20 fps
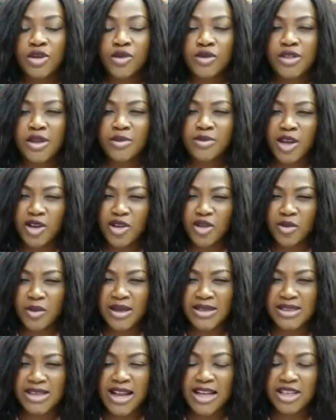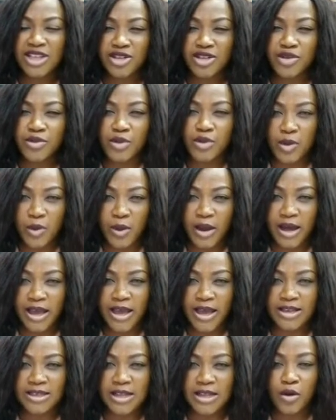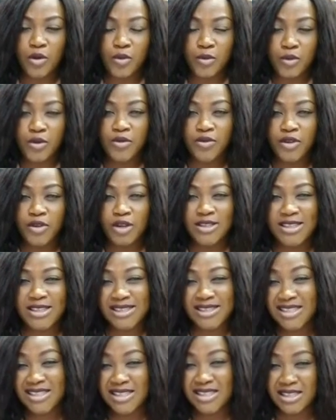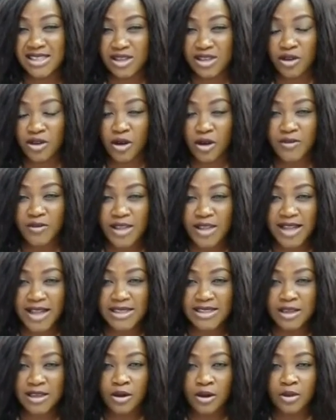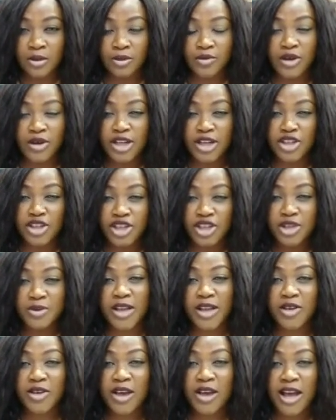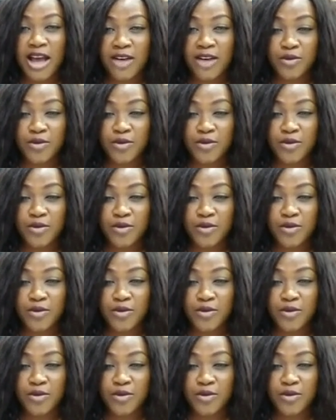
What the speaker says: So some documents are actually required that will prove the authenticity of that relationship that